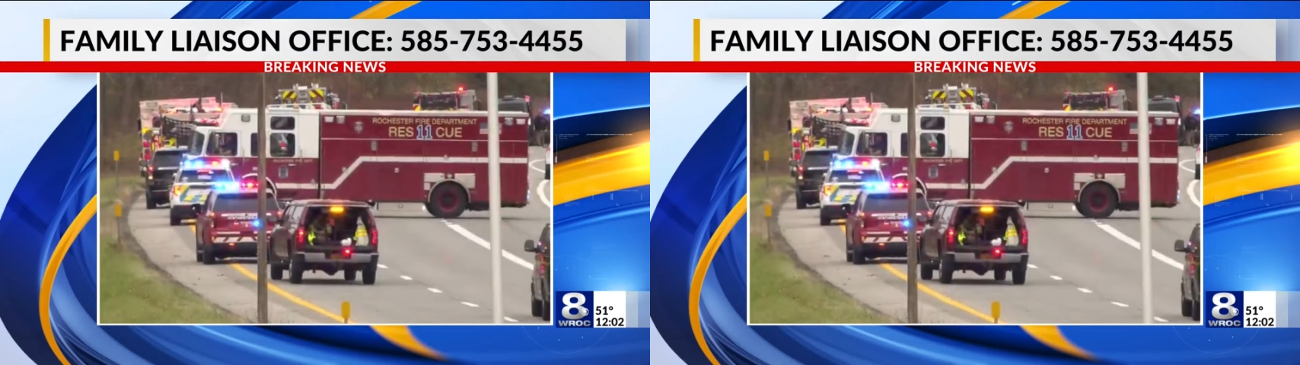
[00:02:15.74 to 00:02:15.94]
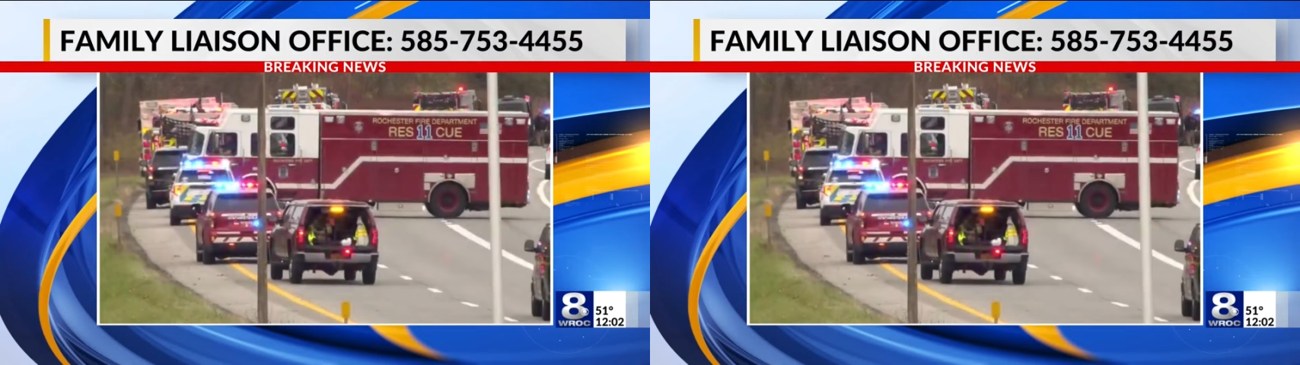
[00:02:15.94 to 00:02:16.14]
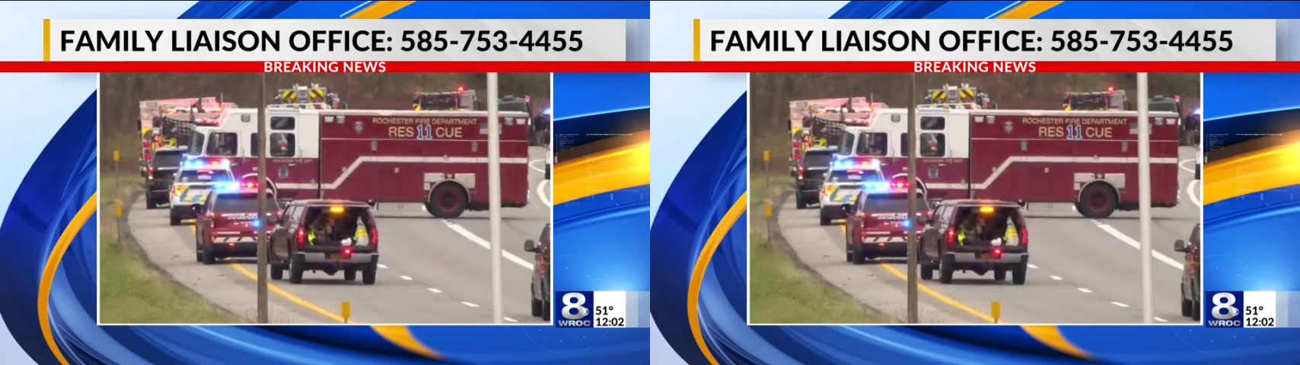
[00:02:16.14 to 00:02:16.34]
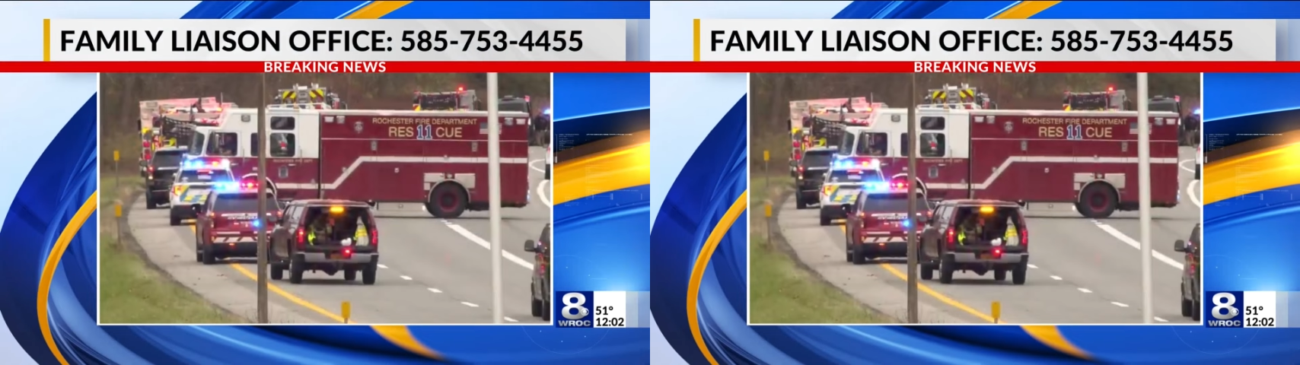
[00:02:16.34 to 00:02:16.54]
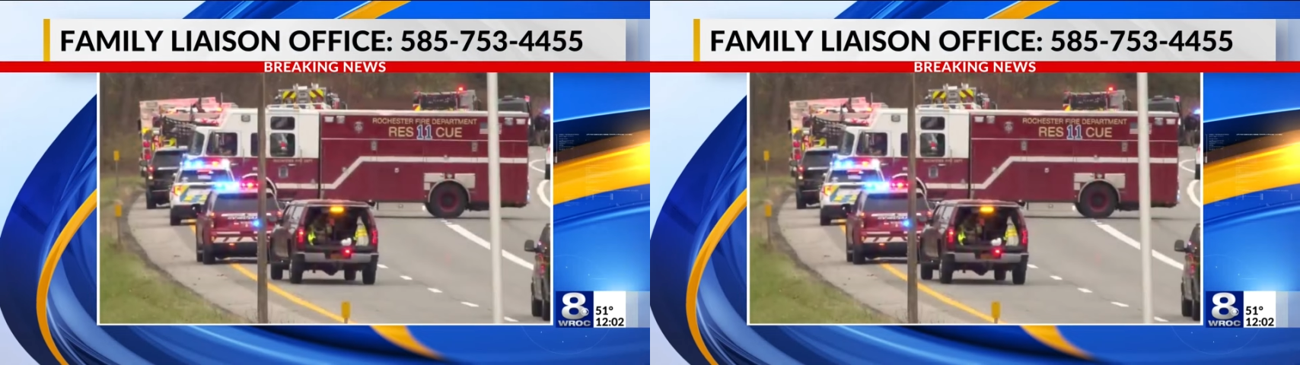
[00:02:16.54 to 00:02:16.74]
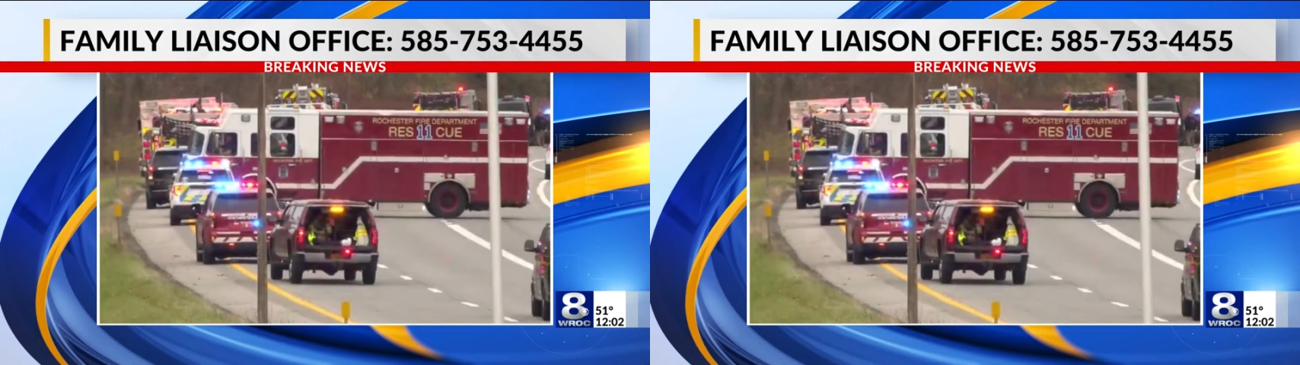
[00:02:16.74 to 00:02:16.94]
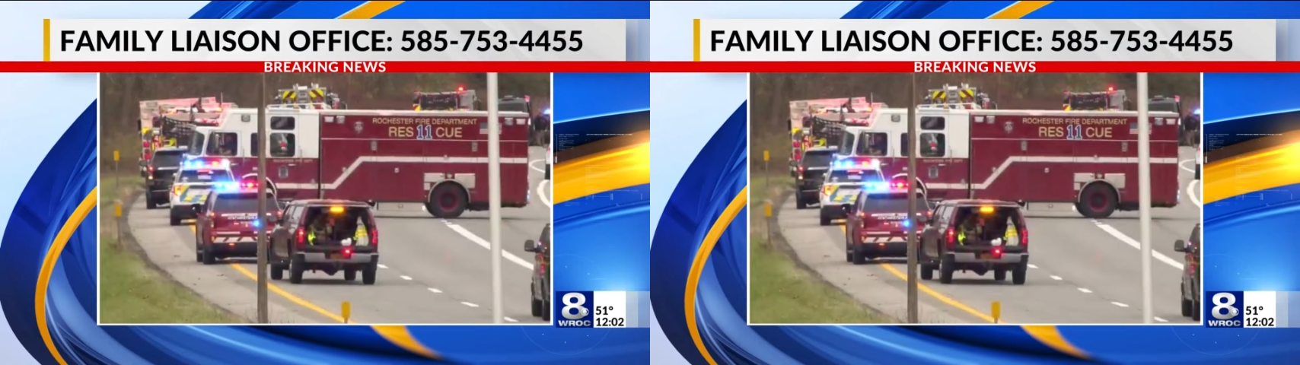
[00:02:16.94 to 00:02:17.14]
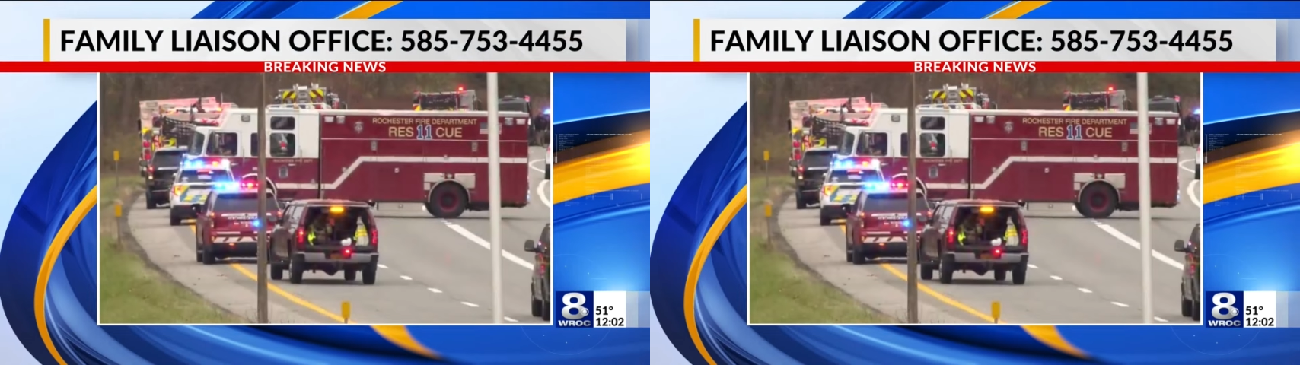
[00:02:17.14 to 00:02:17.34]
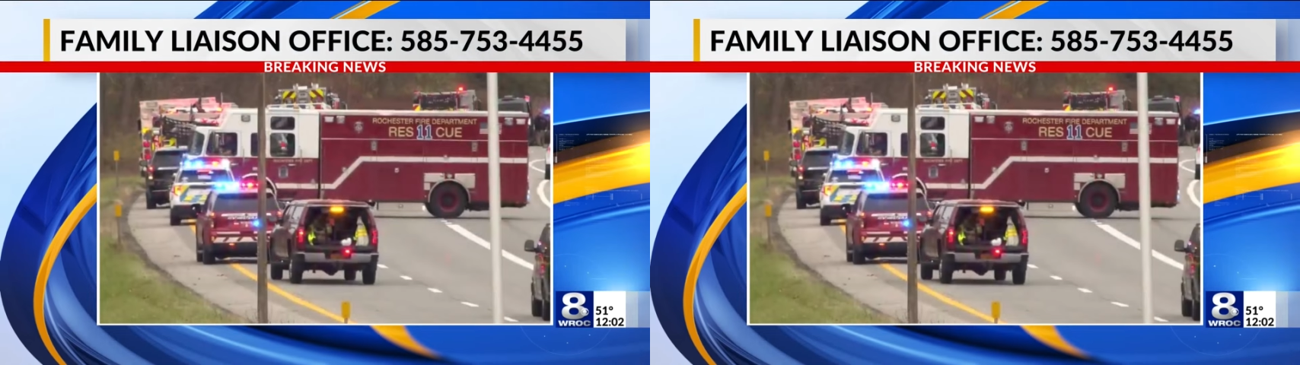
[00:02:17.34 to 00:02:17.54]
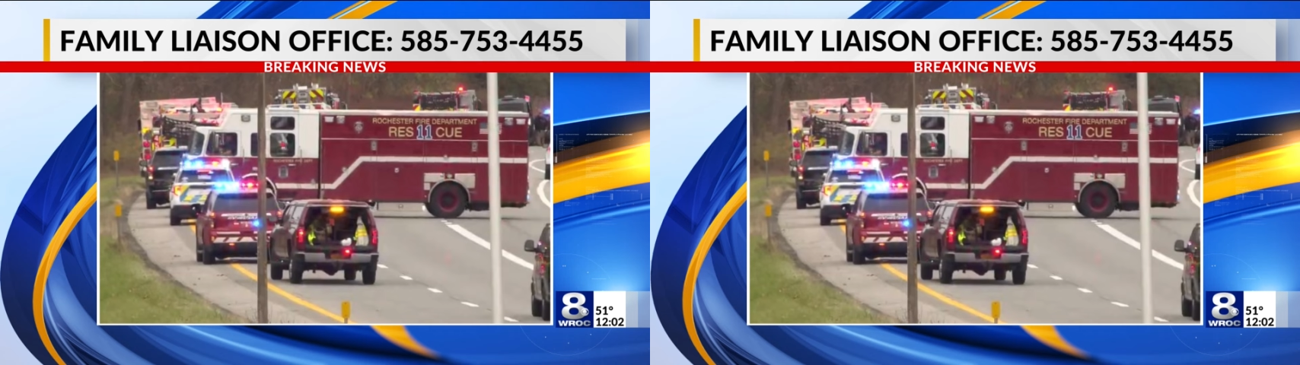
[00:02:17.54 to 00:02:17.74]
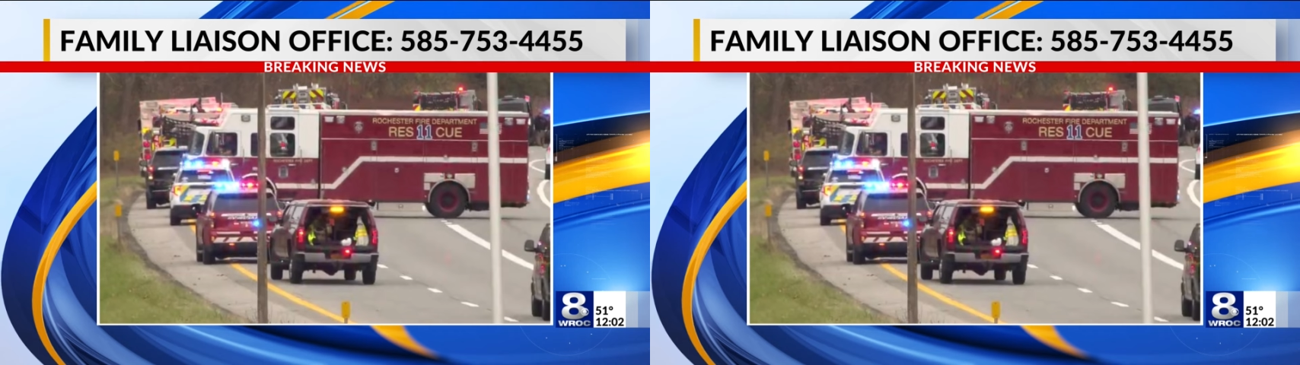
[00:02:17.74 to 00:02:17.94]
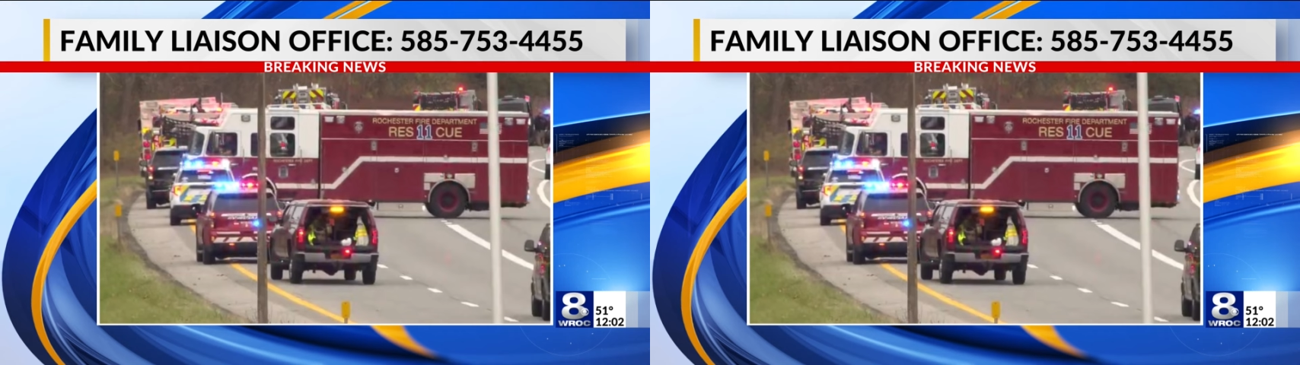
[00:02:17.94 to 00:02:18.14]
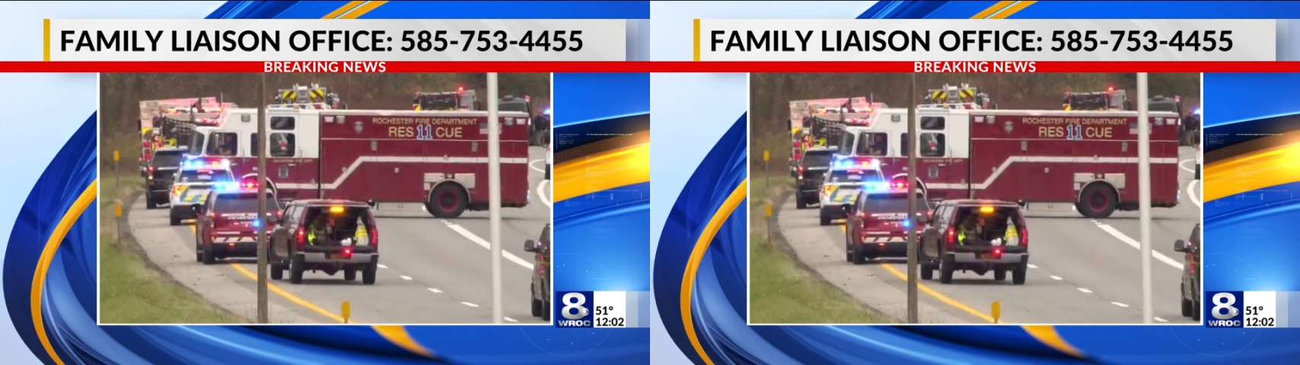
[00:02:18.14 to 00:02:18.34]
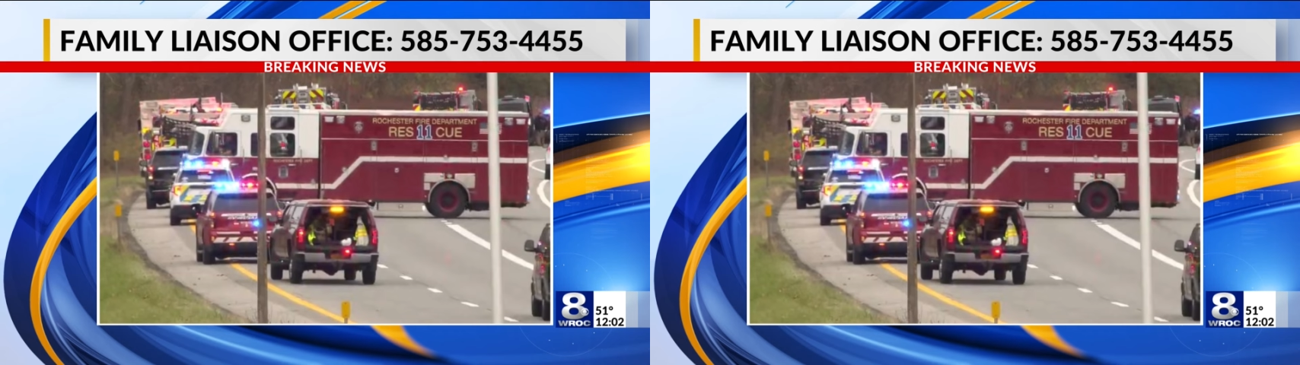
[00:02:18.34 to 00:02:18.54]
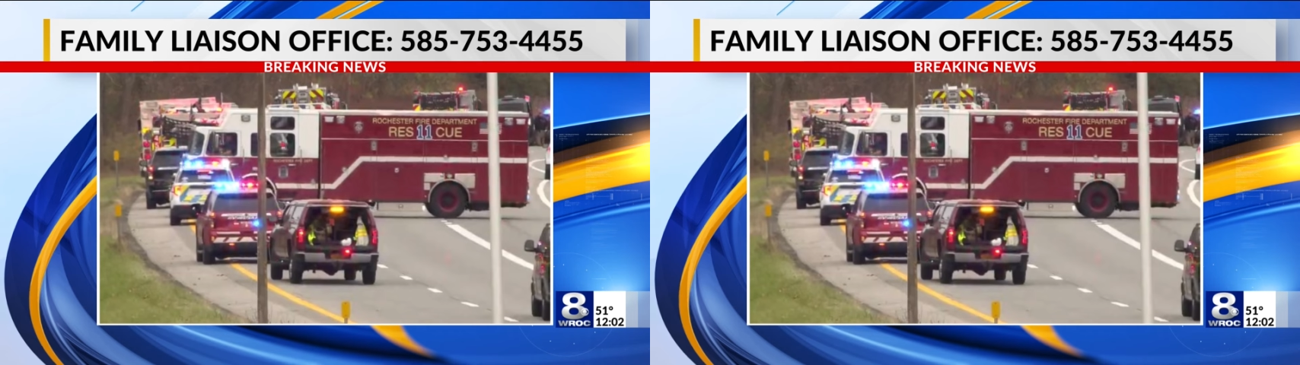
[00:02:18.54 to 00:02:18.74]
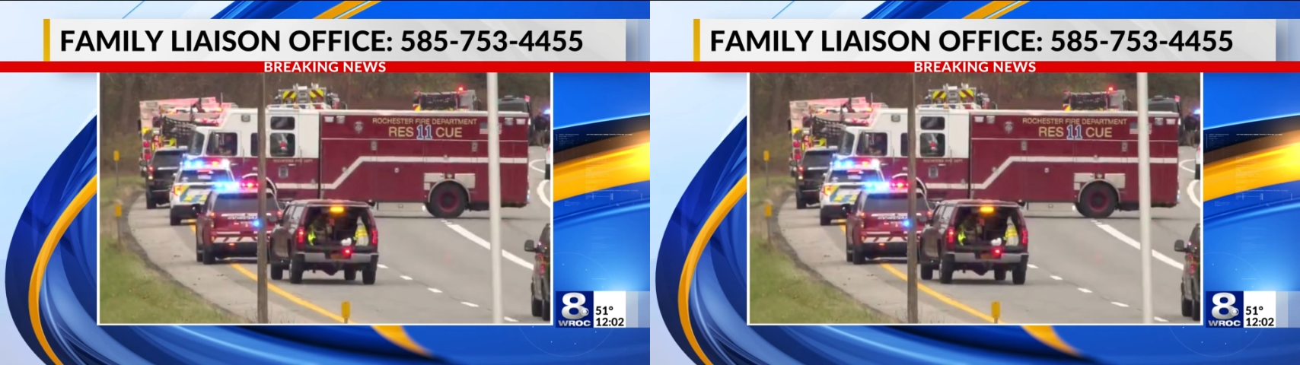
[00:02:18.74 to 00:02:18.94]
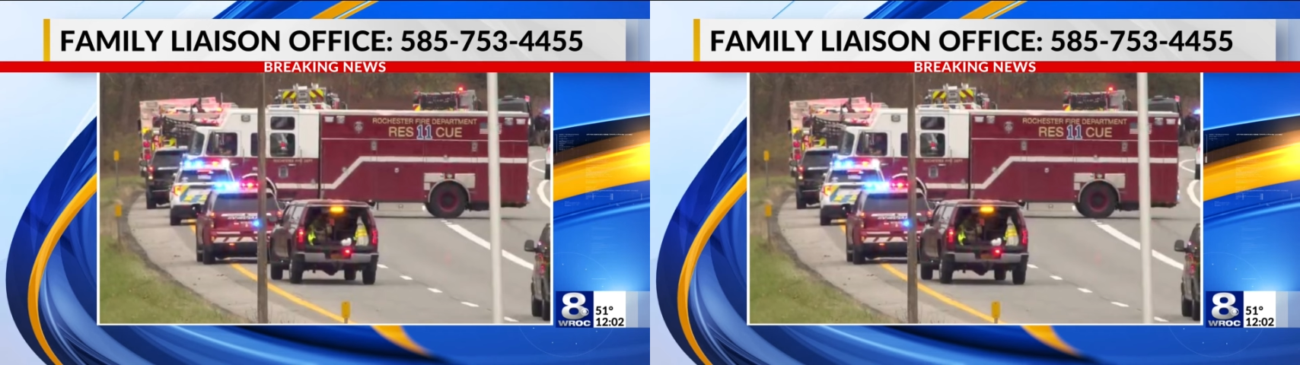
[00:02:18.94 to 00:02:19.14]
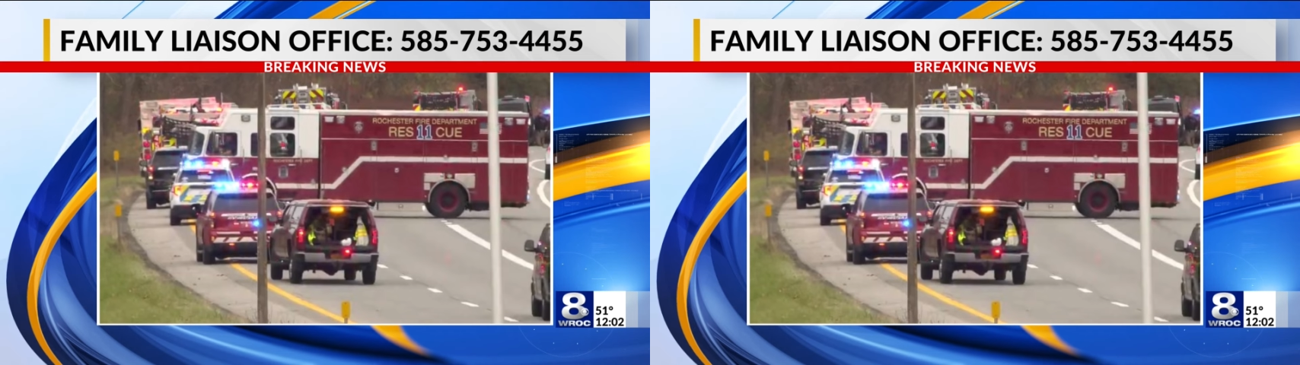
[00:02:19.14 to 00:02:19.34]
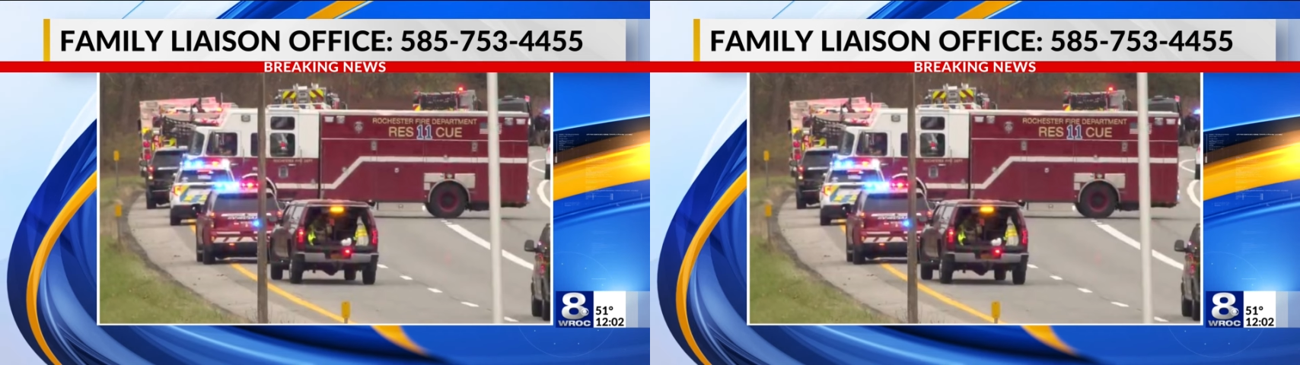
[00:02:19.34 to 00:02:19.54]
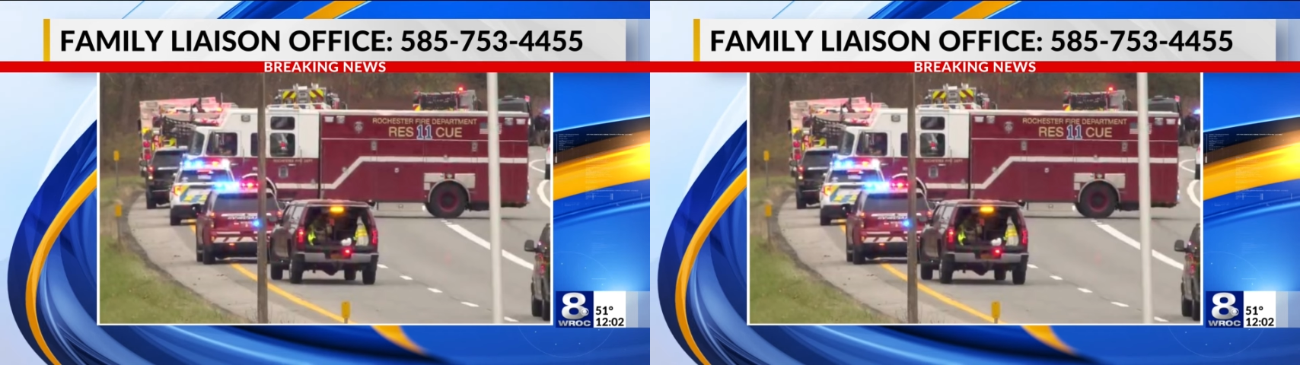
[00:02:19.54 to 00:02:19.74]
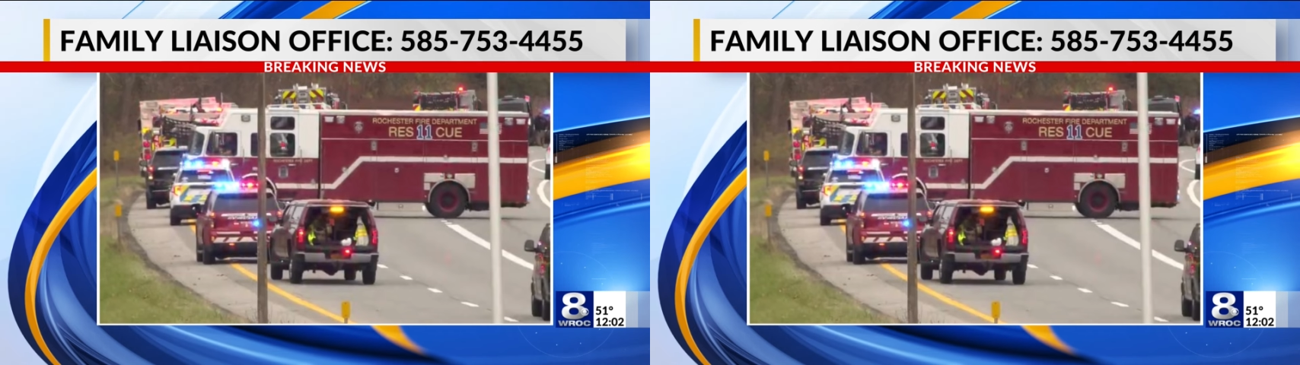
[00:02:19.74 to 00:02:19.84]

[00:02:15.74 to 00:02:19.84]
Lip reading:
No face is visible, so there are no lips to read.